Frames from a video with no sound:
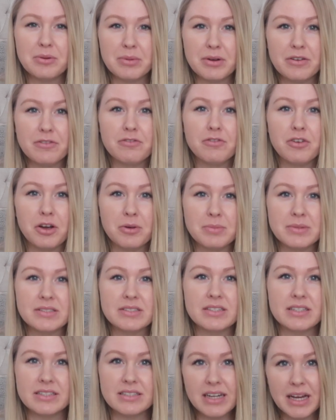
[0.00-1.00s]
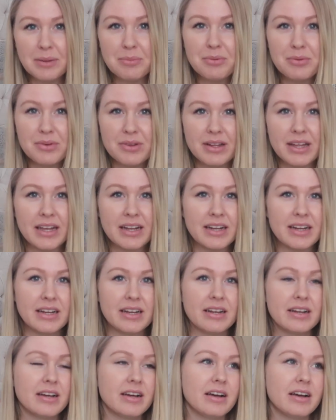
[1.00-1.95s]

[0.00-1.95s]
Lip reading: them in a pharmacy type related